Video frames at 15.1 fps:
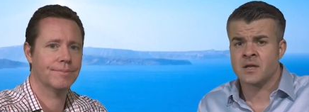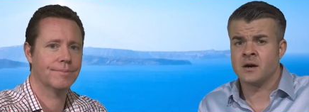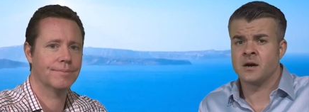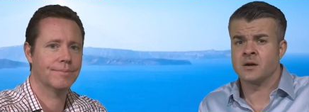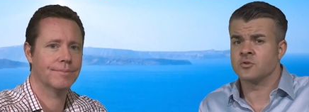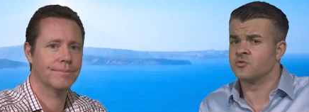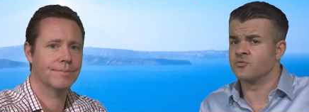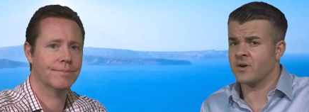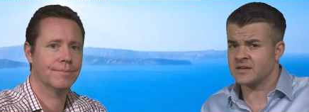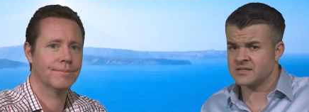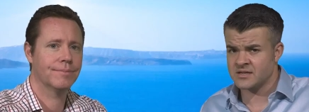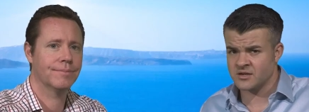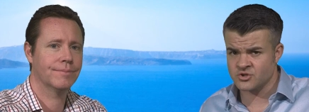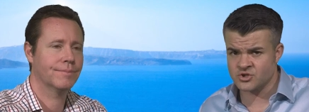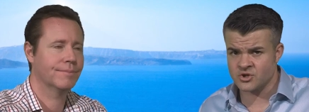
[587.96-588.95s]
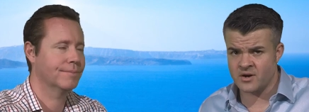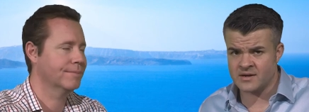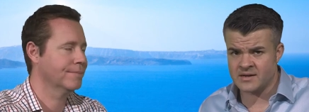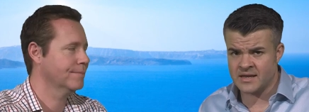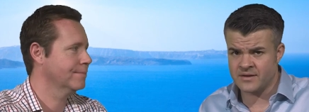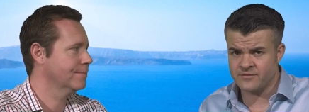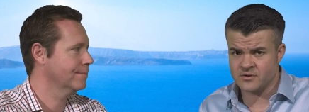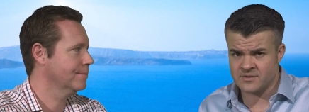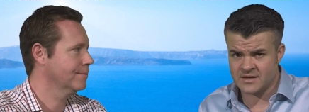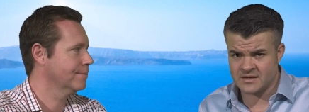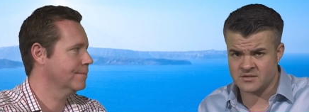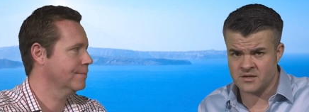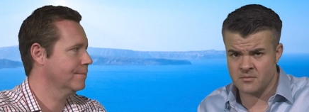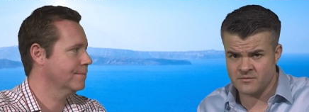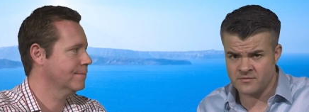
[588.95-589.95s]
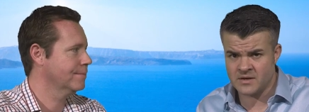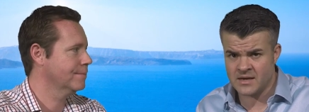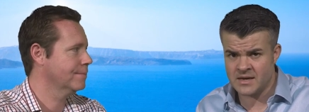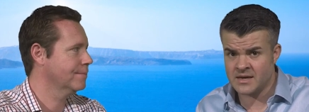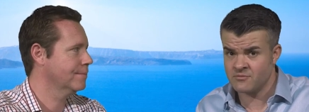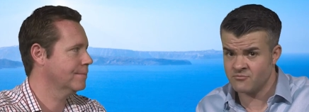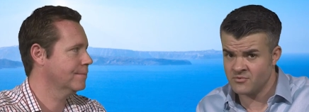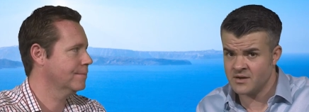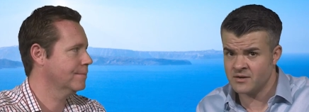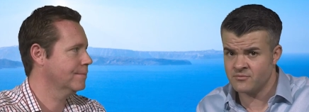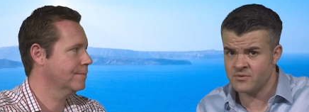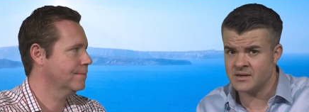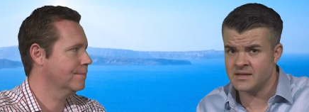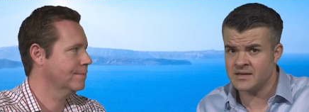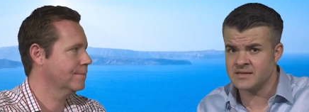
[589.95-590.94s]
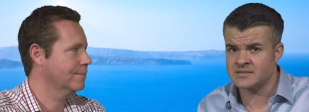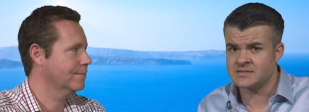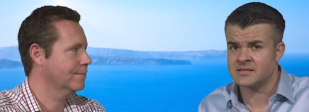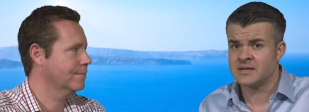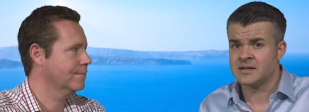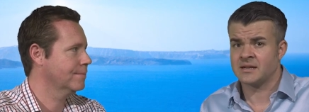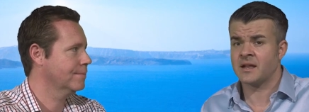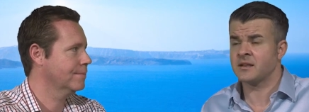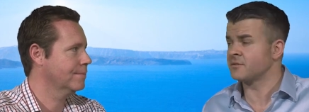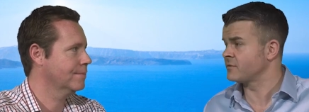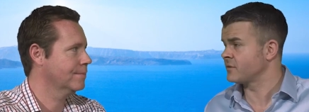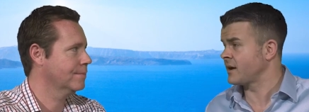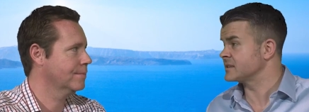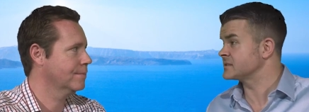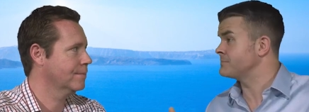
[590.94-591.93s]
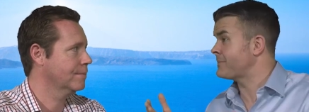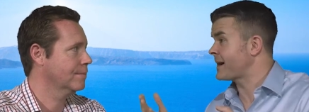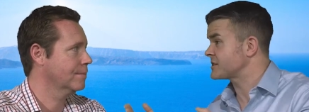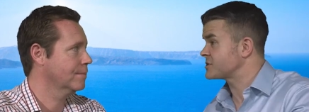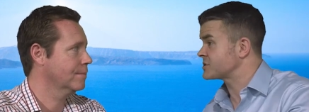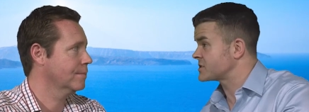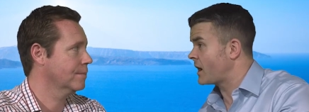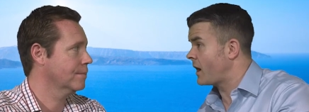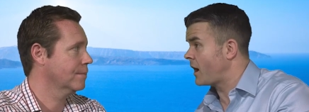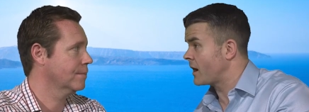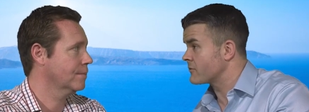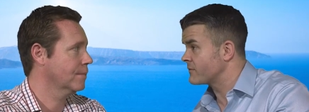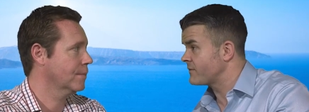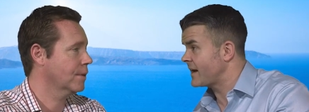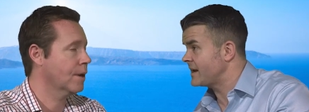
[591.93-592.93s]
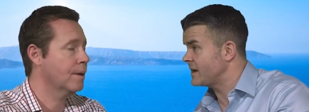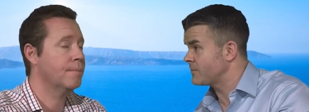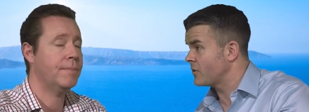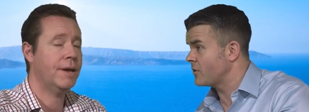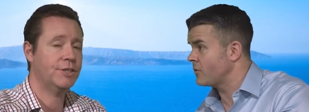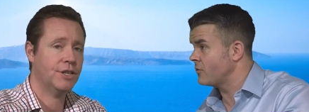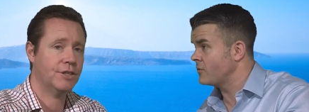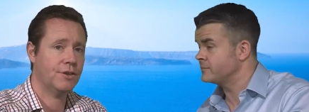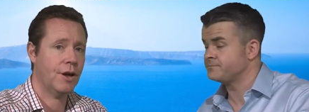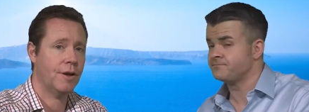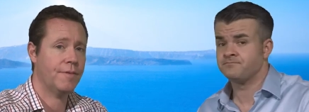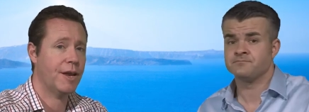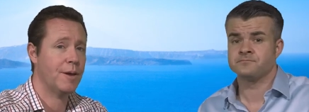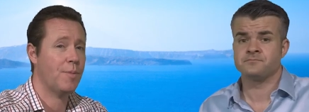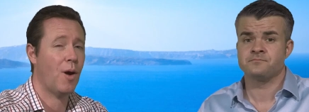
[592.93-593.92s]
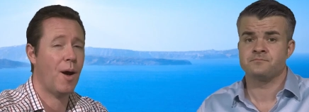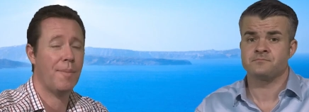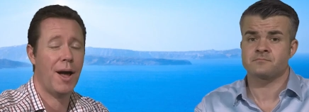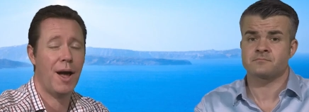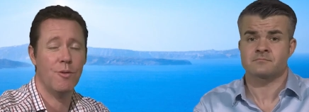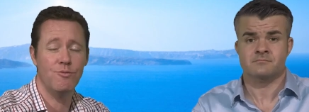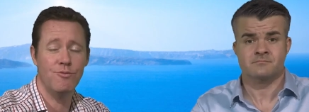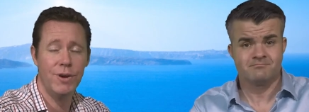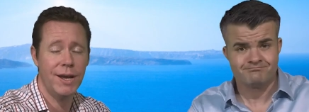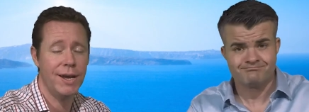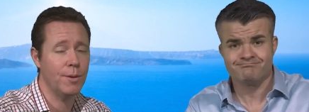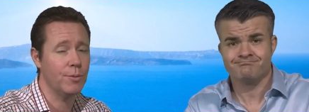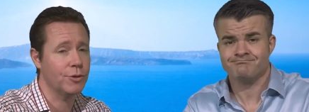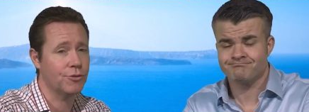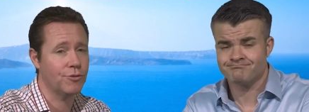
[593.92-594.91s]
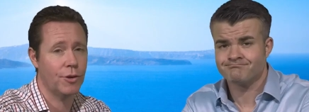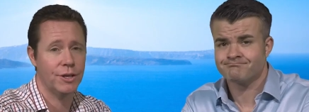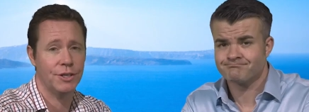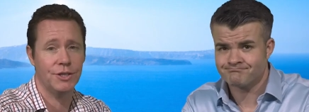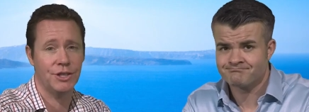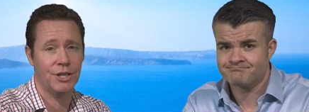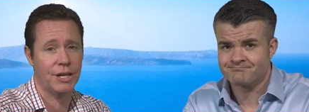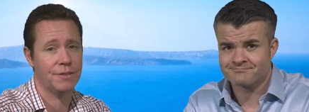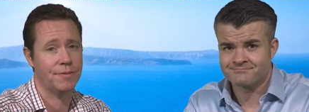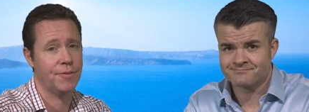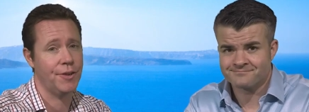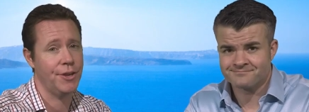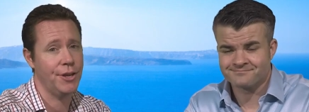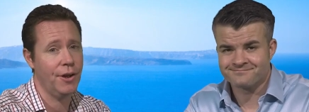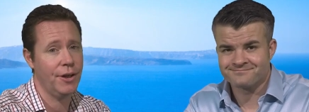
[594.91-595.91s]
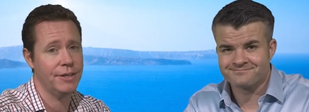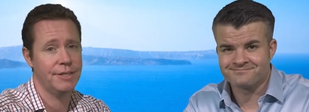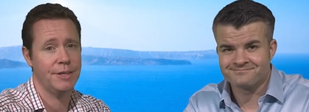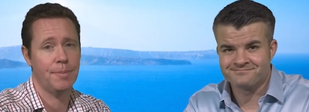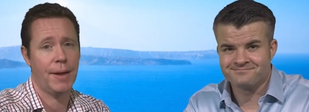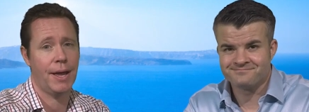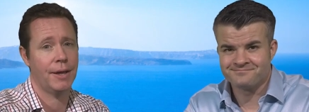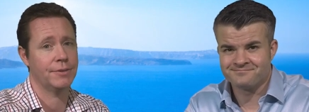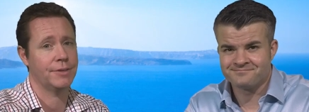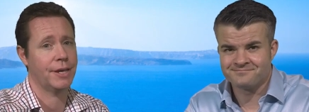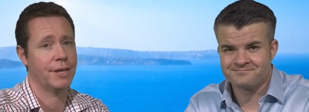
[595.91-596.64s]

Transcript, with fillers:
Speaker 1: Uh, great sunshine even at that time of year, it really, really is. London flights, Manchester are available. Manchester
Speaker 2: are available, but I really would strongly suggest for £90